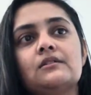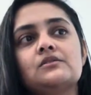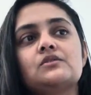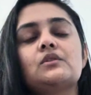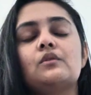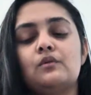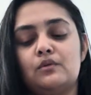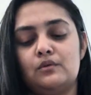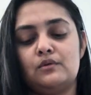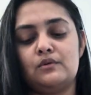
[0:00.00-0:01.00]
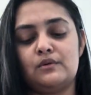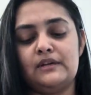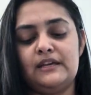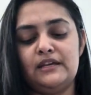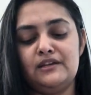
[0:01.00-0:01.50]
So
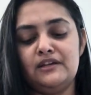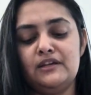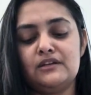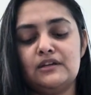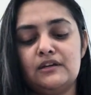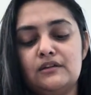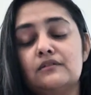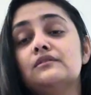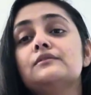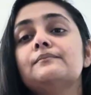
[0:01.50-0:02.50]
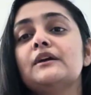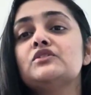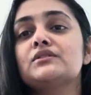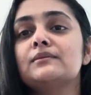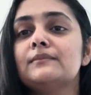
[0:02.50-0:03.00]
he
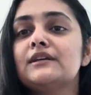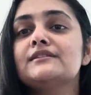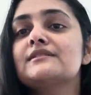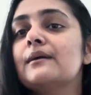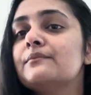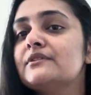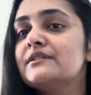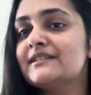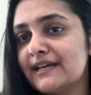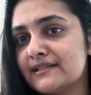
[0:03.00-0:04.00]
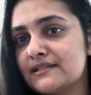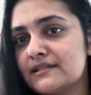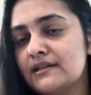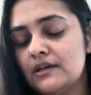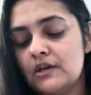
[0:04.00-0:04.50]
mentioned me some
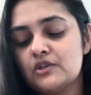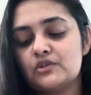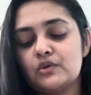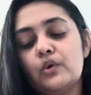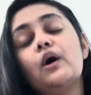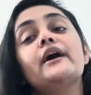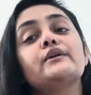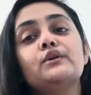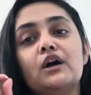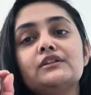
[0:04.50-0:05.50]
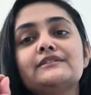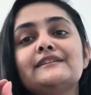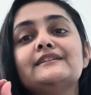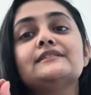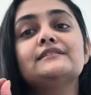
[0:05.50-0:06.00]
test. So I got
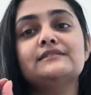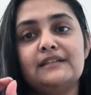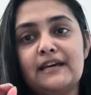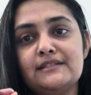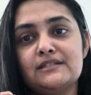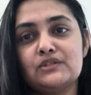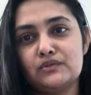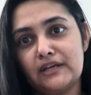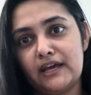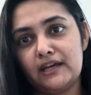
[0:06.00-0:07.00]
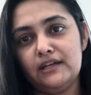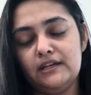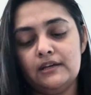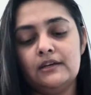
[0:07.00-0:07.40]
test today.